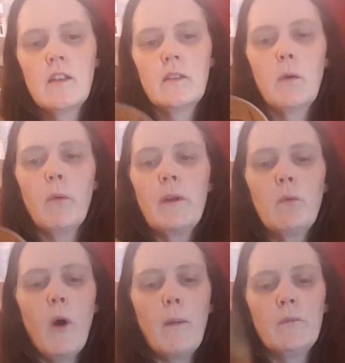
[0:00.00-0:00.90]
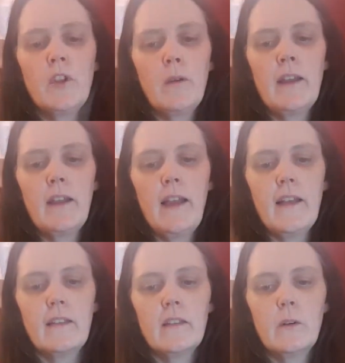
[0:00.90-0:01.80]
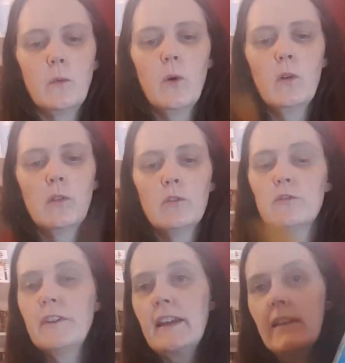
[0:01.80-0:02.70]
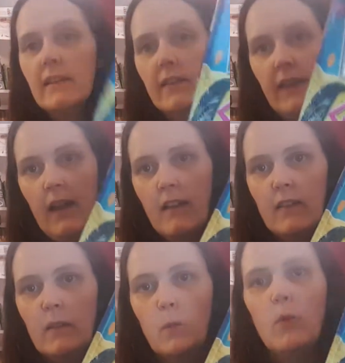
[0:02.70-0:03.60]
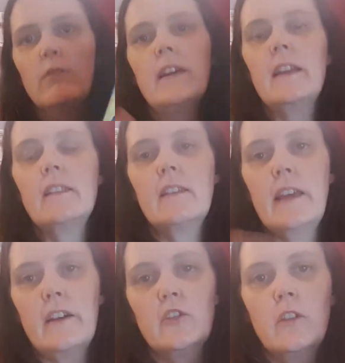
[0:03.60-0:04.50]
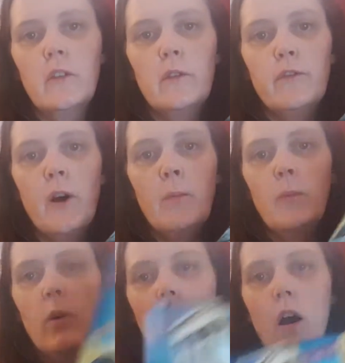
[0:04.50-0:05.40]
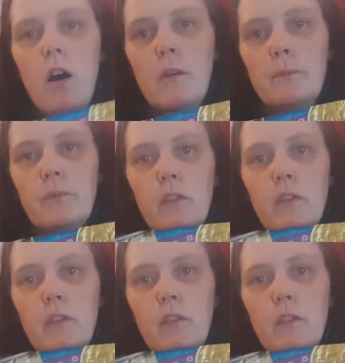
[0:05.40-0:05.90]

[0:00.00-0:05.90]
So what we what I'm doing is we'll read this, we'll read sections from our